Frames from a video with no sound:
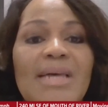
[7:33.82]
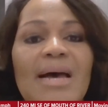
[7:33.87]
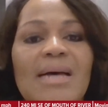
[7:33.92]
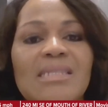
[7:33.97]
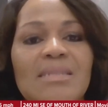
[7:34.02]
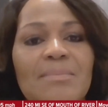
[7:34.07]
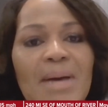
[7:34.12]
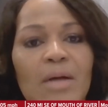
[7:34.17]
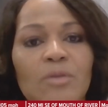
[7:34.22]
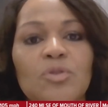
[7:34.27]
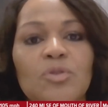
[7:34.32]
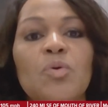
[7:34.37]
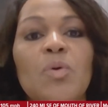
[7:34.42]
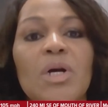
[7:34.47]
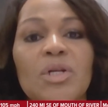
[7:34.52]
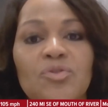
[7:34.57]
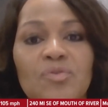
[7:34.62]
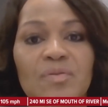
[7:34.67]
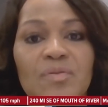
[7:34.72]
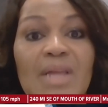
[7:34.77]
has about
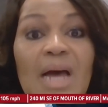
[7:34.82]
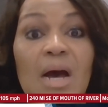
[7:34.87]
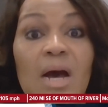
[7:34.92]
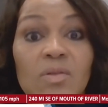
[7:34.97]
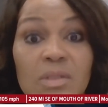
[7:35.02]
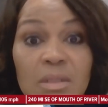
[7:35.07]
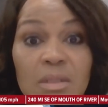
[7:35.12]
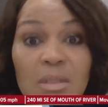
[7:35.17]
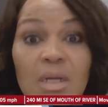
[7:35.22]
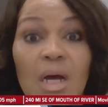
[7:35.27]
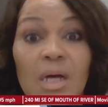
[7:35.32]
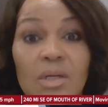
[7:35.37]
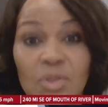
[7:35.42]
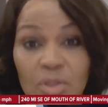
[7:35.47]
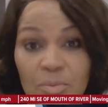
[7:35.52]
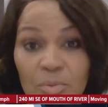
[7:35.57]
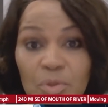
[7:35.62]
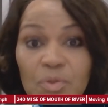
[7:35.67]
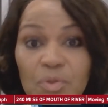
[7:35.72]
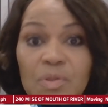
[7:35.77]
200,000
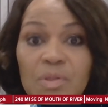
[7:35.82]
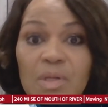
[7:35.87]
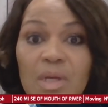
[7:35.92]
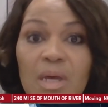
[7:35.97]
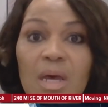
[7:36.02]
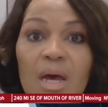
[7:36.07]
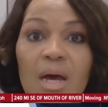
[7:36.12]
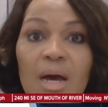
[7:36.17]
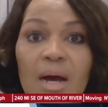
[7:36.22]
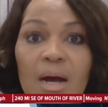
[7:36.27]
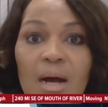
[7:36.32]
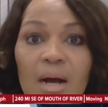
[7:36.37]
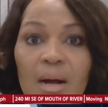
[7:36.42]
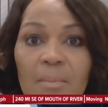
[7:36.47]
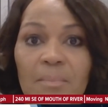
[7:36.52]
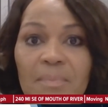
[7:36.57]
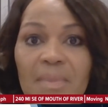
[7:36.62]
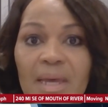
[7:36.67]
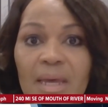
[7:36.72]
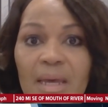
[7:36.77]
customers,
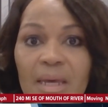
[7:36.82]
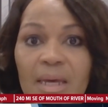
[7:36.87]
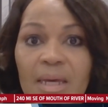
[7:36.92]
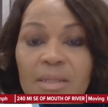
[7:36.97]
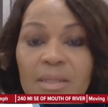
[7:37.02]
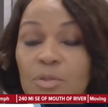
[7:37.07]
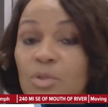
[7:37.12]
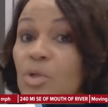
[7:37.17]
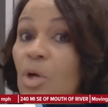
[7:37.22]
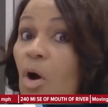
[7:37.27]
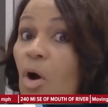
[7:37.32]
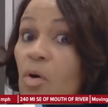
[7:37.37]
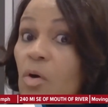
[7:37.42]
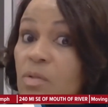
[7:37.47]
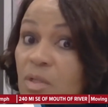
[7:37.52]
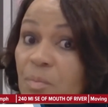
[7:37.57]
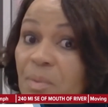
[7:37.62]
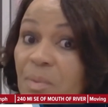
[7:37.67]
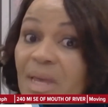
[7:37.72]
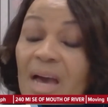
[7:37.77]
and
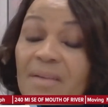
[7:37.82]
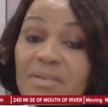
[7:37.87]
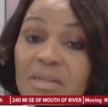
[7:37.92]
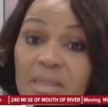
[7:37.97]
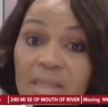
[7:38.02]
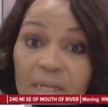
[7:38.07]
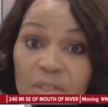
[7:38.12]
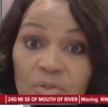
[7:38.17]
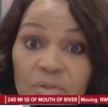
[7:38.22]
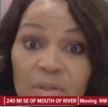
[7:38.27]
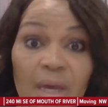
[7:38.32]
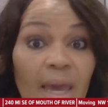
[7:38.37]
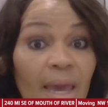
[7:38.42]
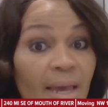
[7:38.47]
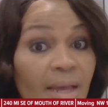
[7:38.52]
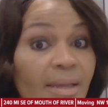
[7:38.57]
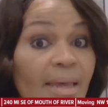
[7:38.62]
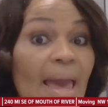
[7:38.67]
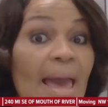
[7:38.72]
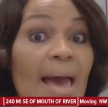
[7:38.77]
also we have electric
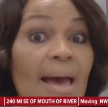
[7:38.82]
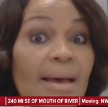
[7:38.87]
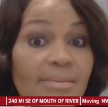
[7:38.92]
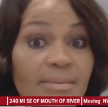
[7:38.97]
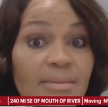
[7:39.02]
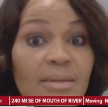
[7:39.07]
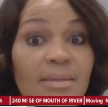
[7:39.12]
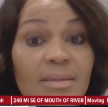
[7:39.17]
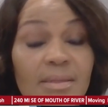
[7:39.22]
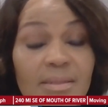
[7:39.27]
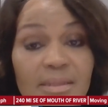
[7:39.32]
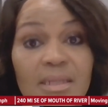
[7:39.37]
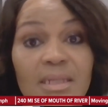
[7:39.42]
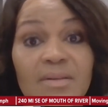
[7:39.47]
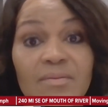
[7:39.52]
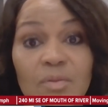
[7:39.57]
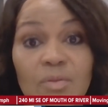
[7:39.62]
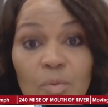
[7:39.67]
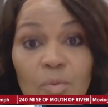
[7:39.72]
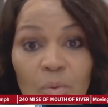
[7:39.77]
and gas in the city
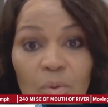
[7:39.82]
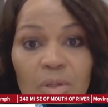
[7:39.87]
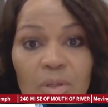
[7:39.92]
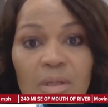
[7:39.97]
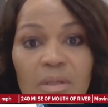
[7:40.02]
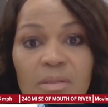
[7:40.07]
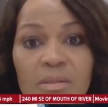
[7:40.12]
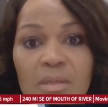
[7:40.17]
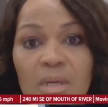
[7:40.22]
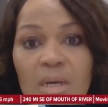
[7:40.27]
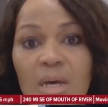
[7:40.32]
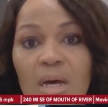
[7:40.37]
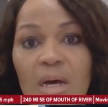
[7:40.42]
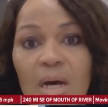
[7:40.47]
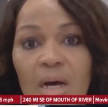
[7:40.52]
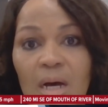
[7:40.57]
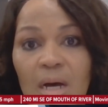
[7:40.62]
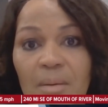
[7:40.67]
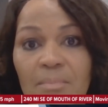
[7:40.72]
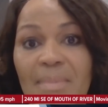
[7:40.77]
of New Orleans.
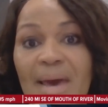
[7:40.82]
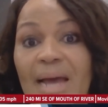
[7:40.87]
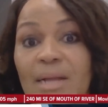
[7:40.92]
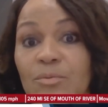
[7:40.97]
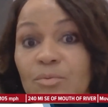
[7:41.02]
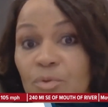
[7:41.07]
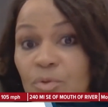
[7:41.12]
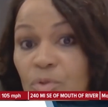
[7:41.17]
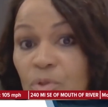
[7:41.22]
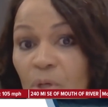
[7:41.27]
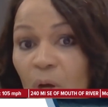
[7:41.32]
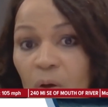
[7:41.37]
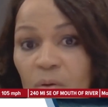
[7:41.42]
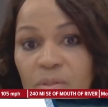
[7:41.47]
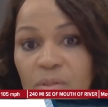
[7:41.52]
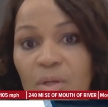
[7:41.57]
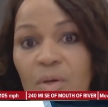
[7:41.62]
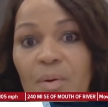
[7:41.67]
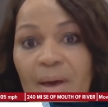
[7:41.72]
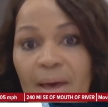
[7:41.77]
Baton Rouge
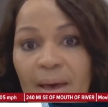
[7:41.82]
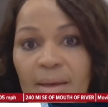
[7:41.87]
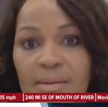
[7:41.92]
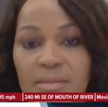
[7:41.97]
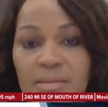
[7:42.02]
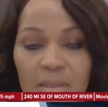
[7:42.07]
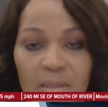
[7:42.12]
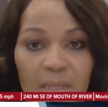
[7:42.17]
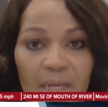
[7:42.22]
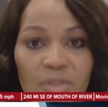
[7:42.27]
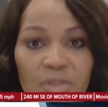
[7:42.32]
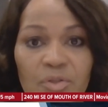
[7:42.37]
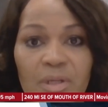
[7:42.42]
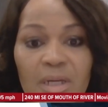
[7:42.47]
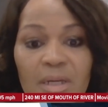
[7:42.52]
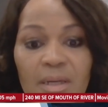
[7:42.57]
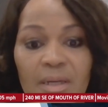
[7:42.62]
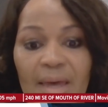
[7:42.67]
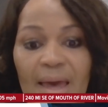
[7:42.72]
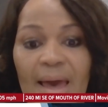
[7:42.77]
also has electric
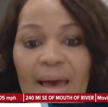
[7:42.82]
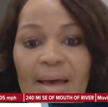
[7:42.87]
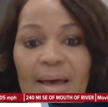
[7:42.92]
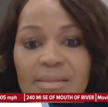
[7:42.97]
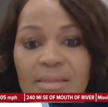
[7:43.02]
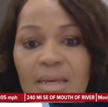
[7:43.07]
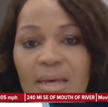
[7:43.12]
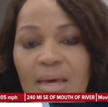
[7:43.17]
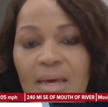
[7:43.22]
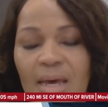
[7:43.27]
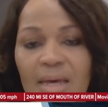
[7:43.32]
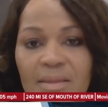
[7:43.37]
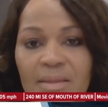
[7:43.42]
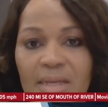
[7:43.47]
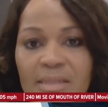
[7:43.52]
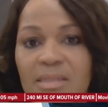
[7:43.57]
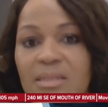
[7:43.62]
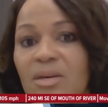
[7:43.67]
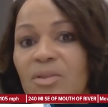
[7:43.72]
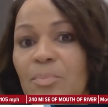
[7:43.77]
and gas, and
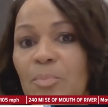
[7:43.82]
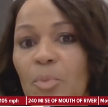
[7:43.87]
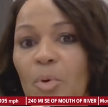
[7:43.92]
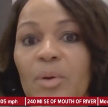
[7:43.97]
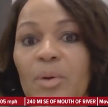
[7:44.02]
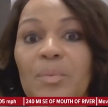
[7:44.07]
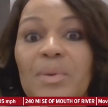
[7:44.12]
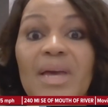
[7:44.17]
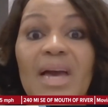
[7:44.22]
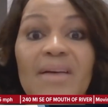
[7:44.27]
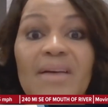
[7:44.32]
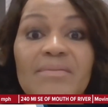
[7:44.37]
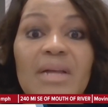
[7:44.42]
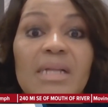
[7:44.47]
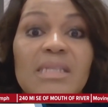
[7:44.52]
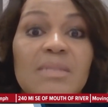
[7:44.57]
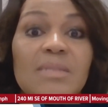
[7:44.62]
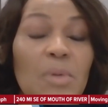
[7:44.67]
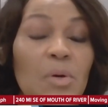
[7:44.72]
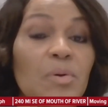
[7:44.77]
that's another point we have
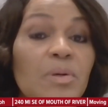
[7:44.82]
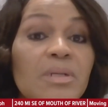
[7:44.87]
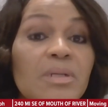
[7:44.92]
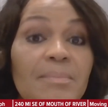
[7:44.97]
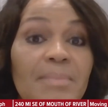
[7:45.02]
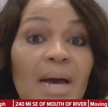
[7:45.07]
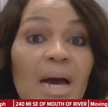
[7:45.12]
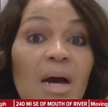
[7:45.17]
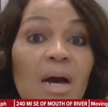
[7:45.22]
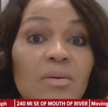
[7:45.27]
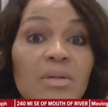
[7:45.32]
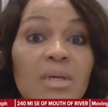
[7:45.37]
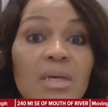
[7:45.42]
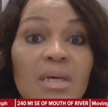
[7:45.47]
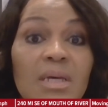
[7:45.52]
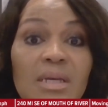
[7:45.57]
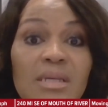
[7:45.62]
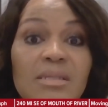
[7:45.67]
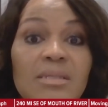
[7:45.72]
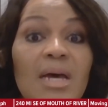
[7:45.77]
not spoken about,
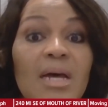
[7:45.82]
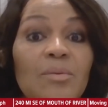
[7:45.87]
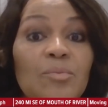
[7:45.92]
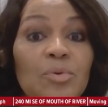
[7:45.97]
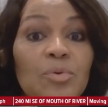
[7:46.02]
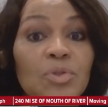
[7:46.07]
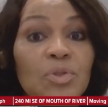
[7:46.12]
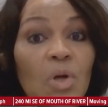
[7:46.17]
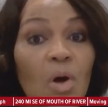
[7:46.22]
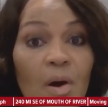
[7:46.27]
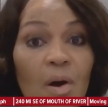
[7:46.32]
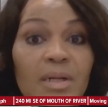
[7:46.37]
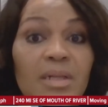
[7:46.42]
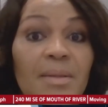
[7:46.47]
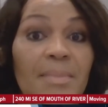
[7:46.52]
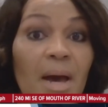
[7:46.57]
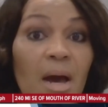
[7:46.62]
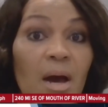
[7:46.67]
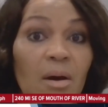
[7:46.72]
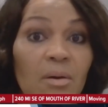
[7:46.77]
is that we're talking
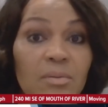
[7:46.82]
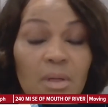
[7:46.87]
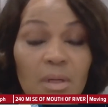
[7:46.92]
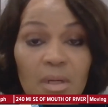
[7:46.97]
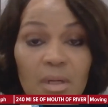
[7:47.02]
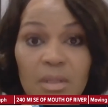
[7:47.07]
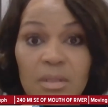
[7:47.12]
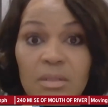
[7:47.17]
about